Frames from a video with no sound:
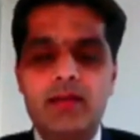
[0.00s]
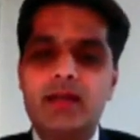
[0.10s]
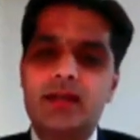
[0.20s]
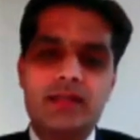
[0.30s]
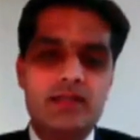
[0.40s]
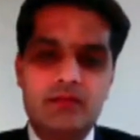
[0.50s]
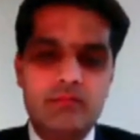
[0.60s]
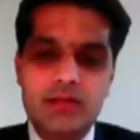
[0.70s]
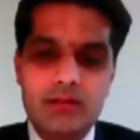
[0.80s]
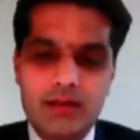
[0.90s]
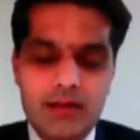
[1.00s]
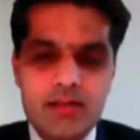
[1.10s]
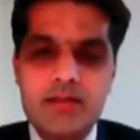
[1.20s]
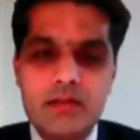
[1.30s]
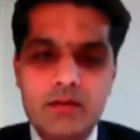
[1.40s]
then it
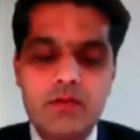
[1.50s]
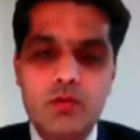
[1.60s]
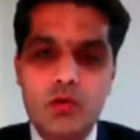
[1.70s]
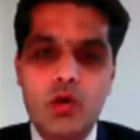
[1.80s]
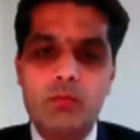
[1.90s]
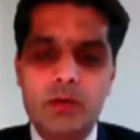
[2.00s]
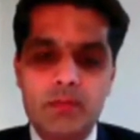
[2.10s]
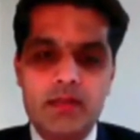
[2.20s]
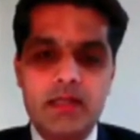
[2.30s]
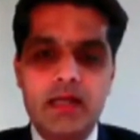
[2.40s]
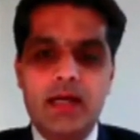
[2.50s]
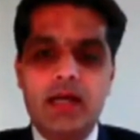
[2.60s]
doesn't serve the overall purpose.